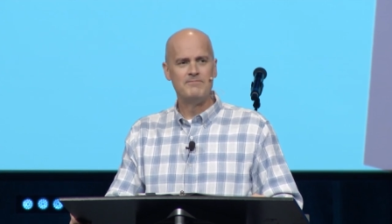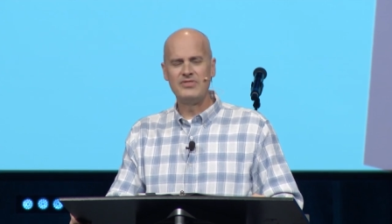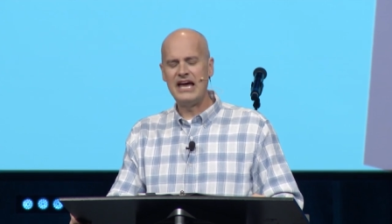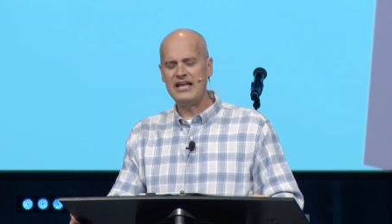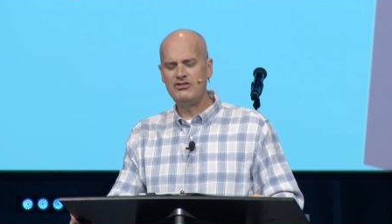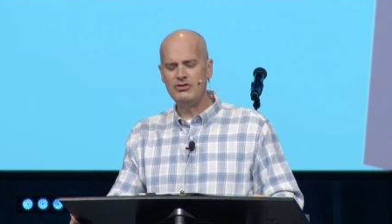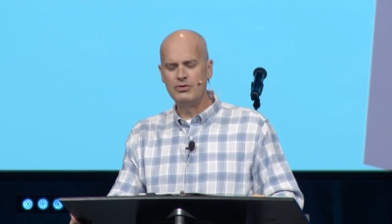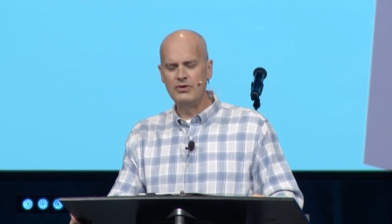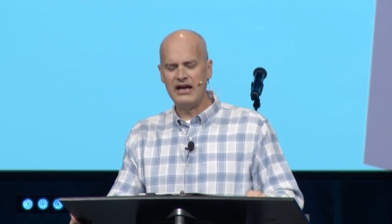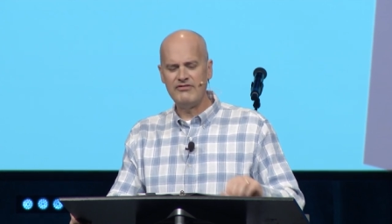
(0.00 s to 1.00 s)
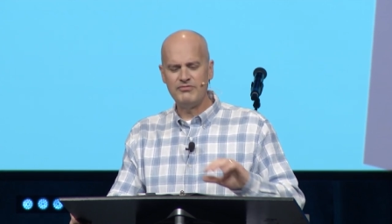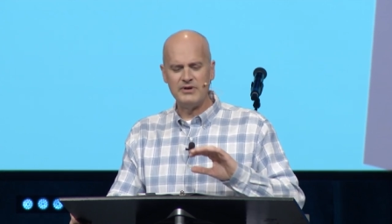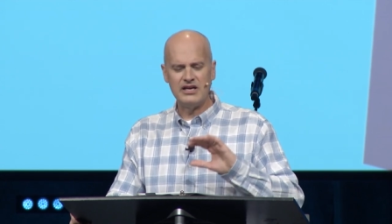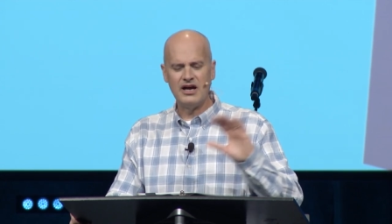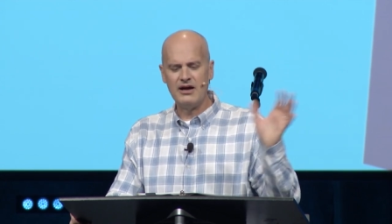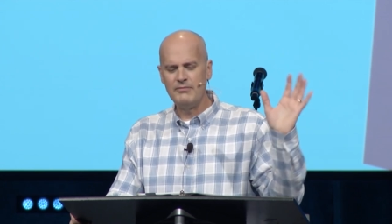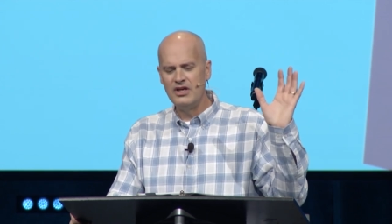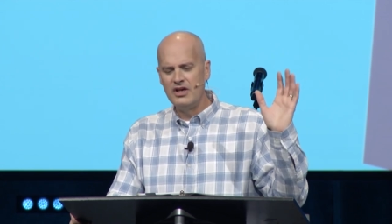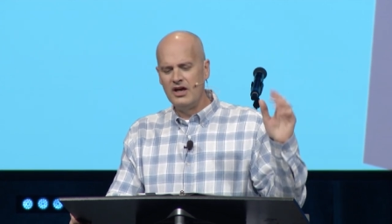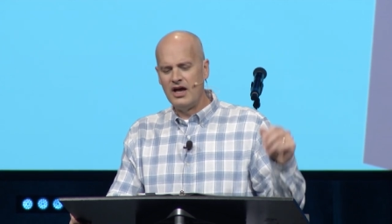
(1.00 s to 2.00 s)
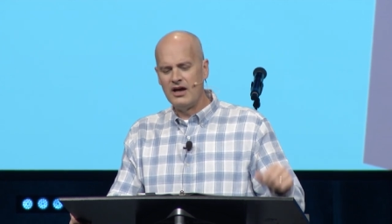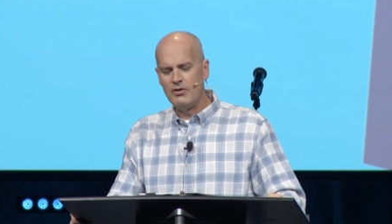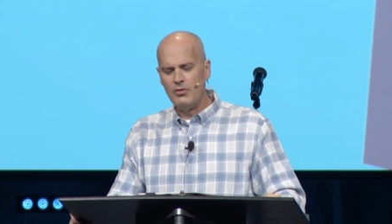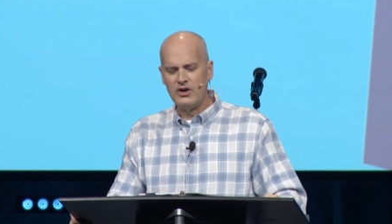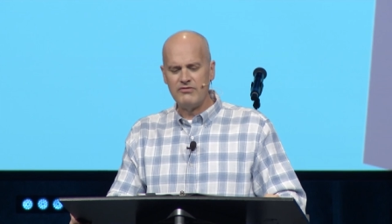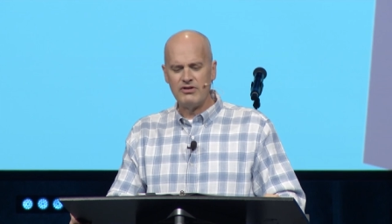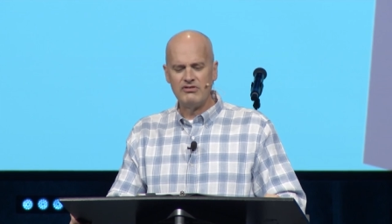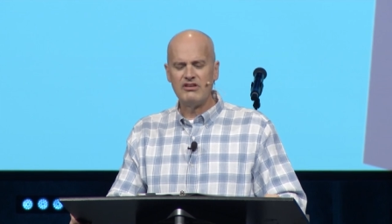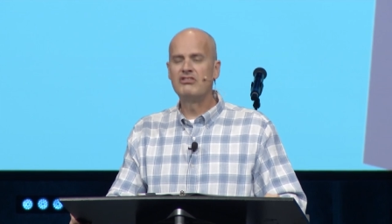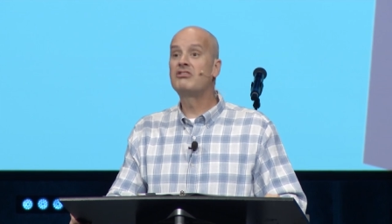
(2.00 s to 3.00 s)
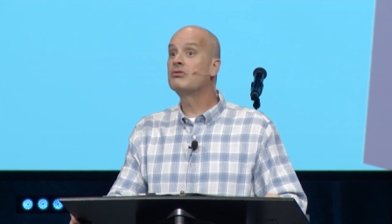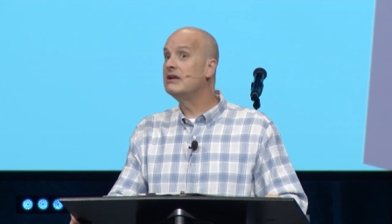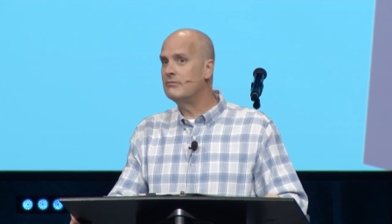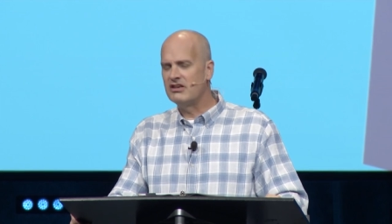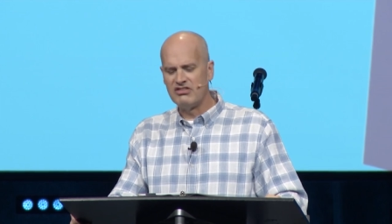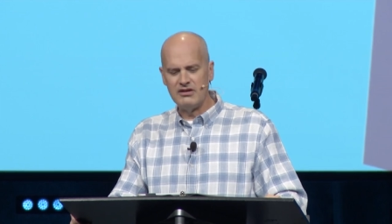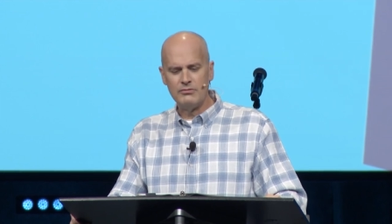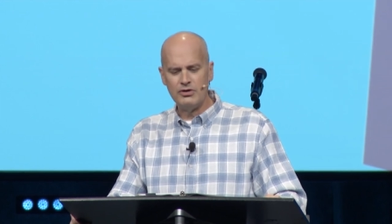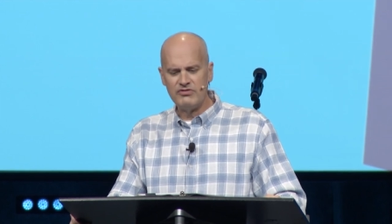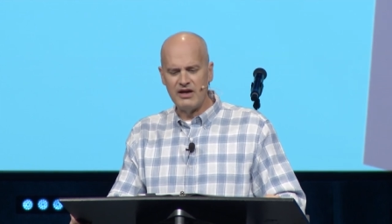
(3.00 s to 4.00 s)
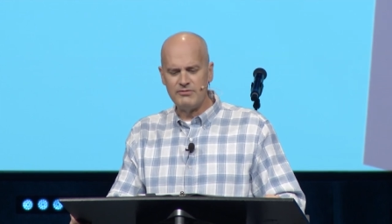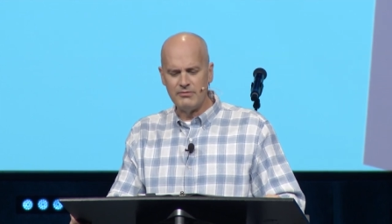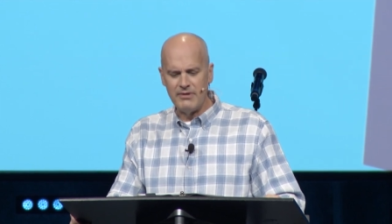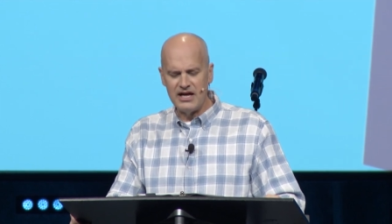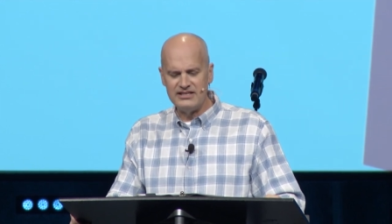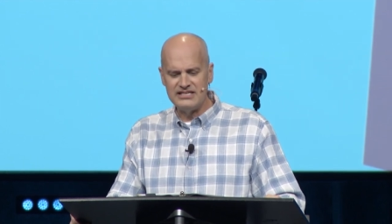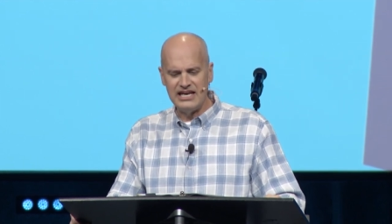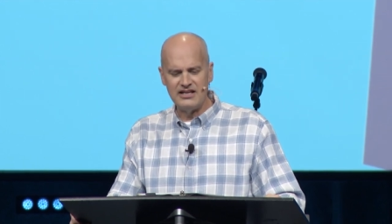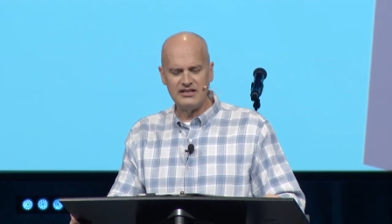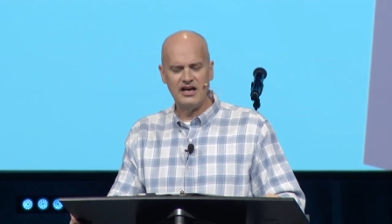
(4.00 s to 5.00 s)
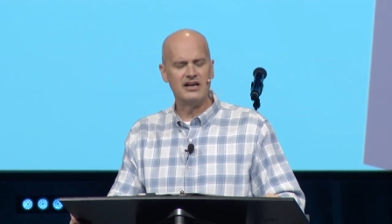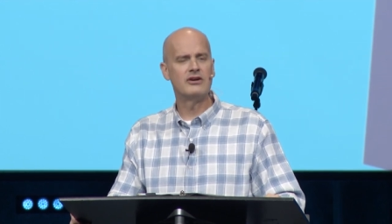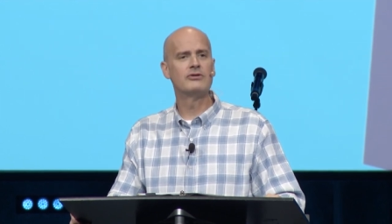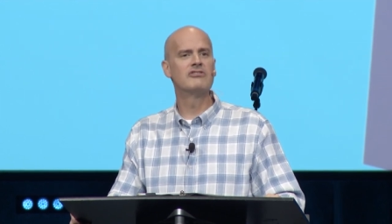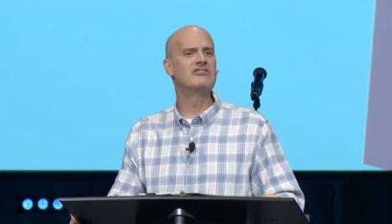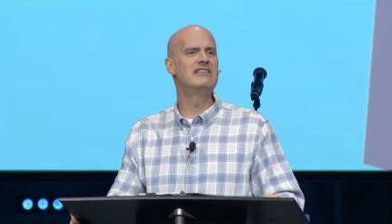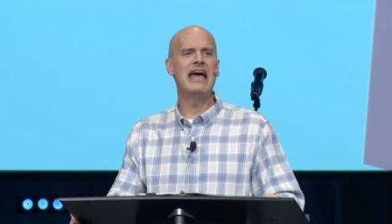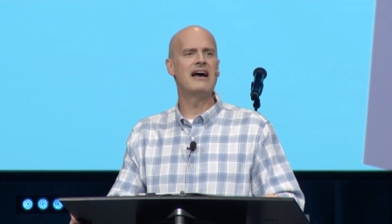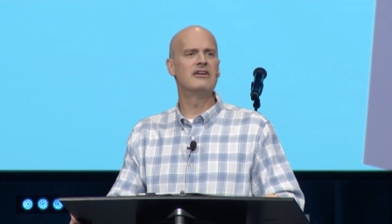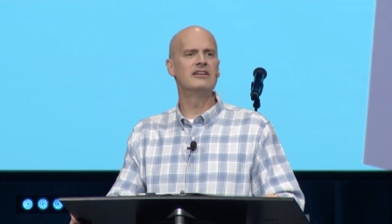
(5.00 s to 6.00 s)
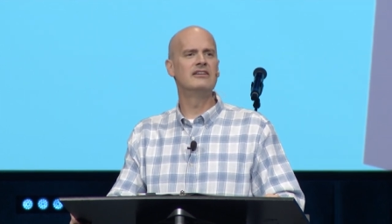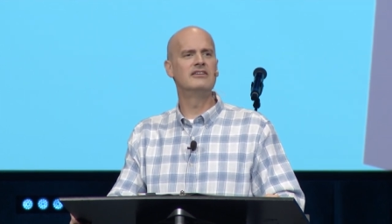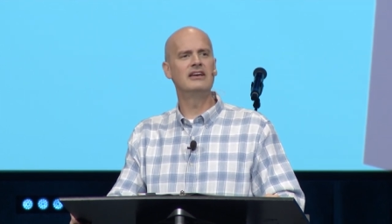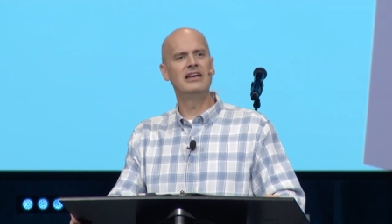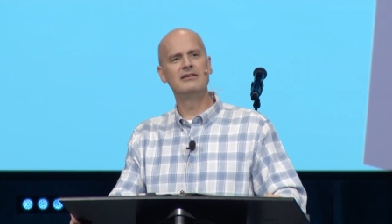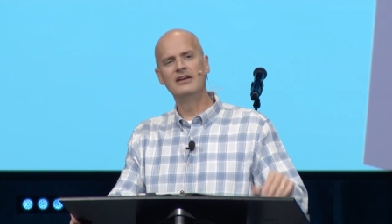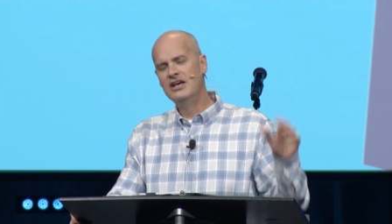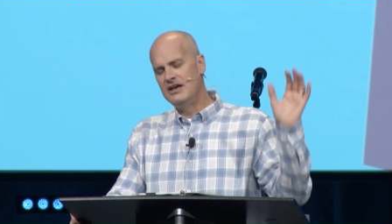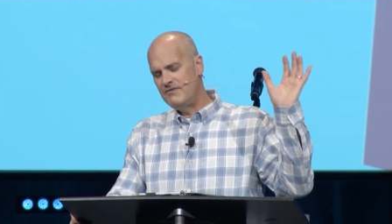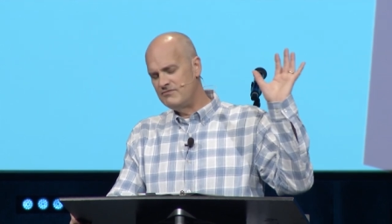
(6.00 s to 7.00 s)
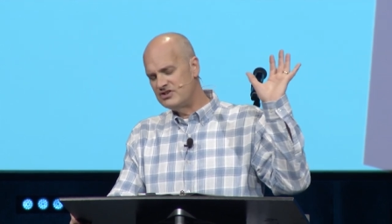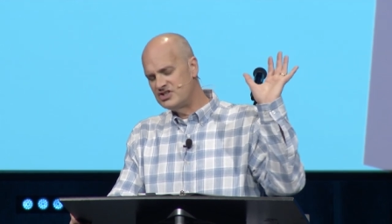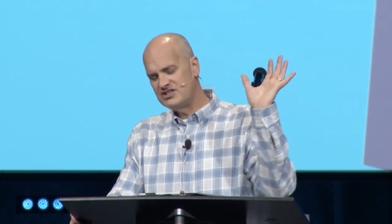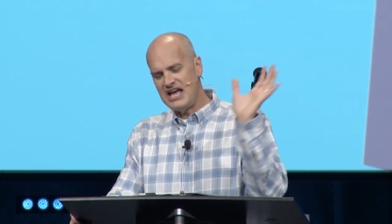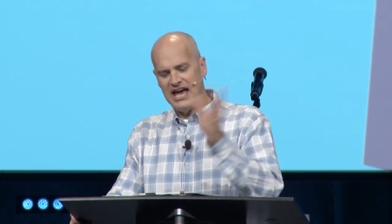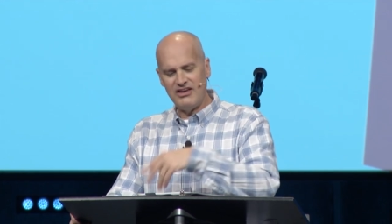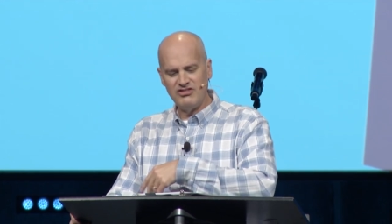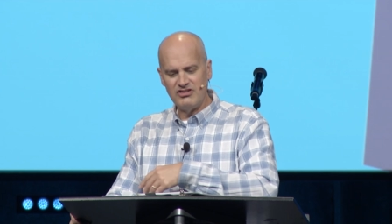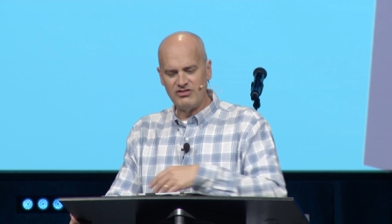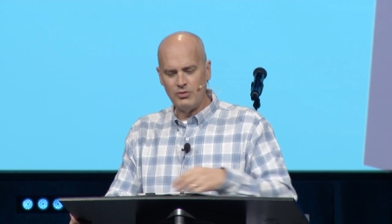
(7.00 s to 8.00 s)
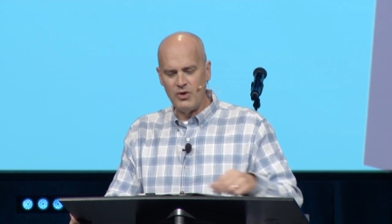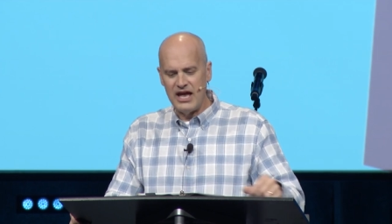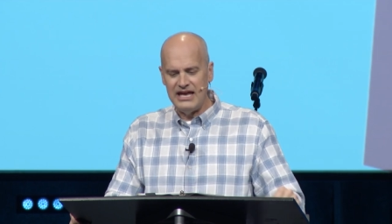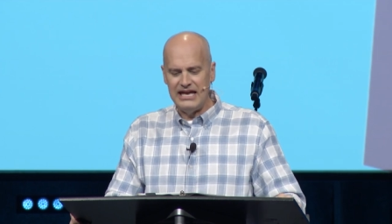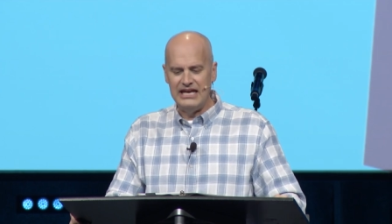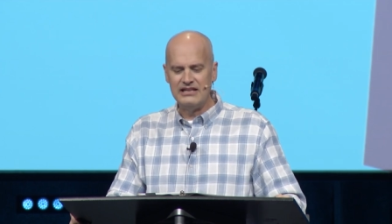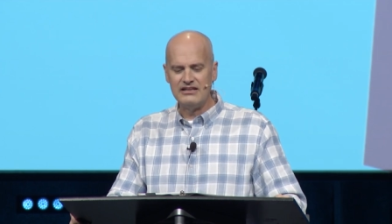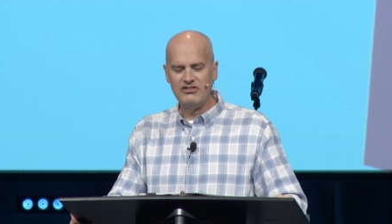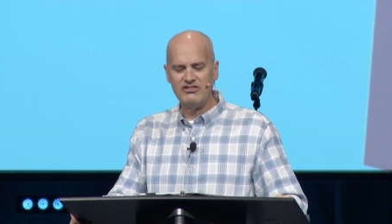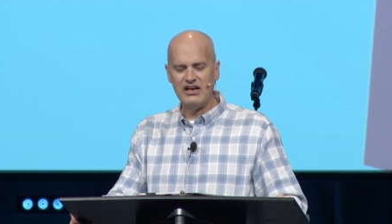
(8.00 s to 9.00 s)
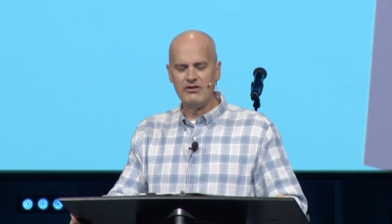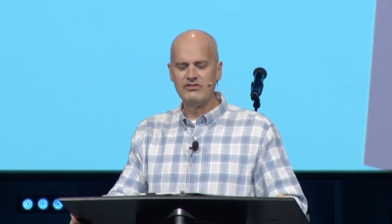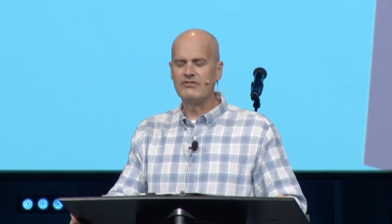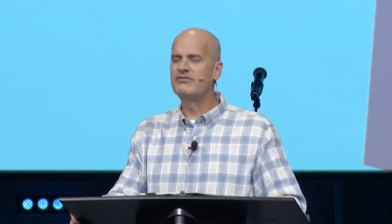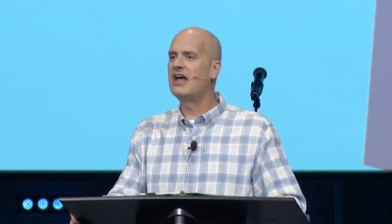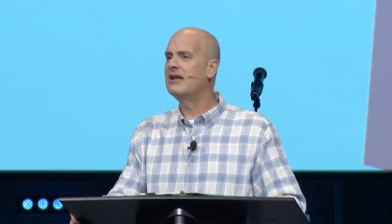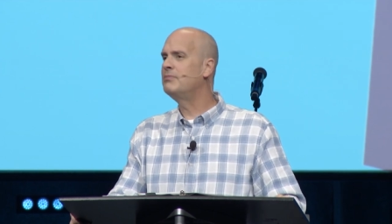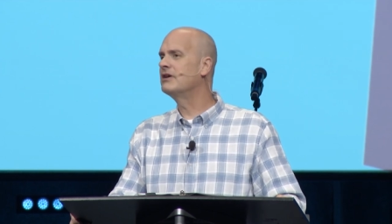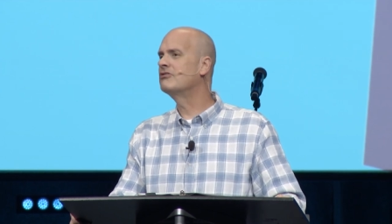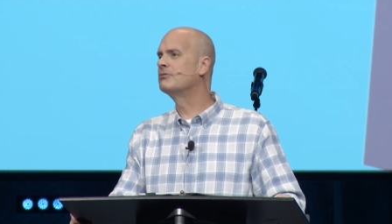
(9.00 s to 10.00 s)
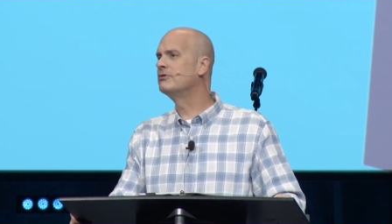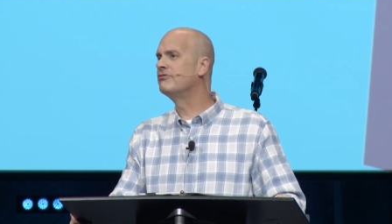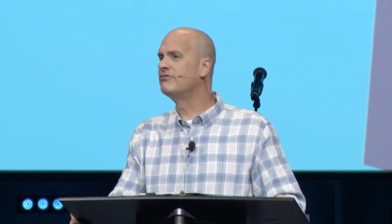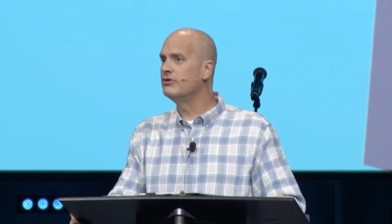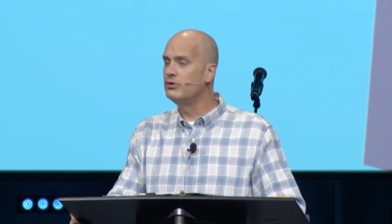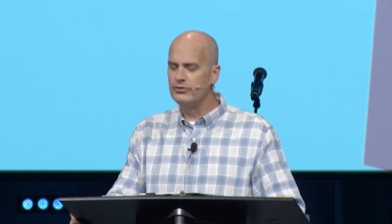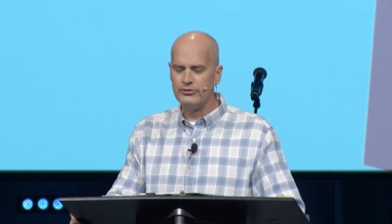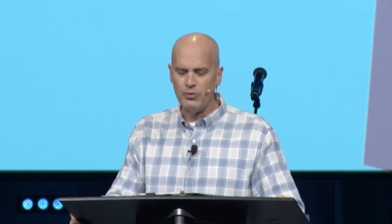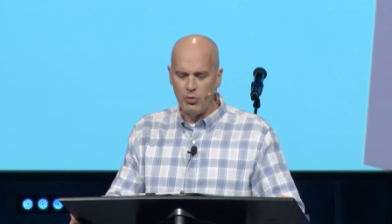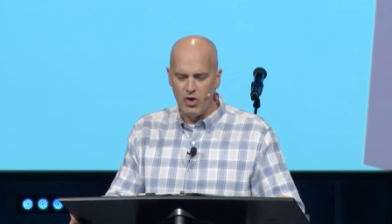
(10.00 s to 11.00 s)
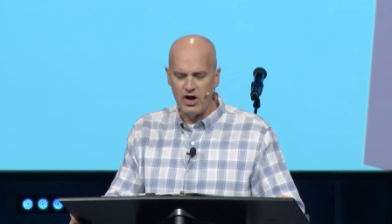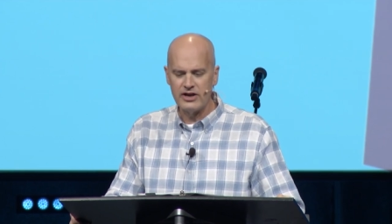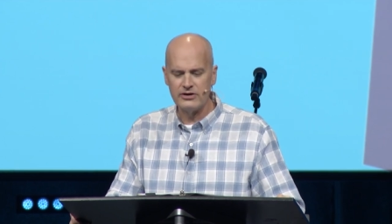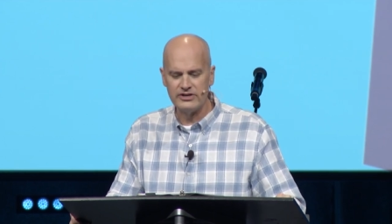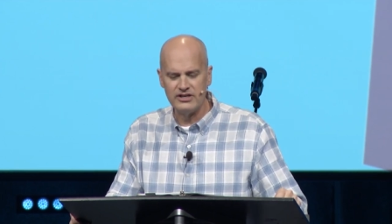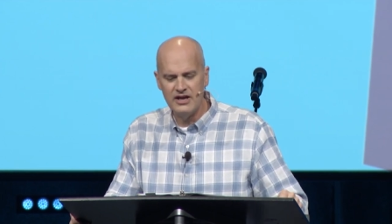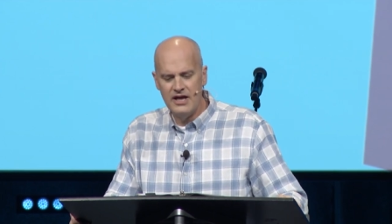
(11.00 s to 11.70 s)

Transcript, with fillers: that you have become uh, one of those extremists that moves up to Montana and hunkers down and, and stashes away endless shelves of non-perishable food and water and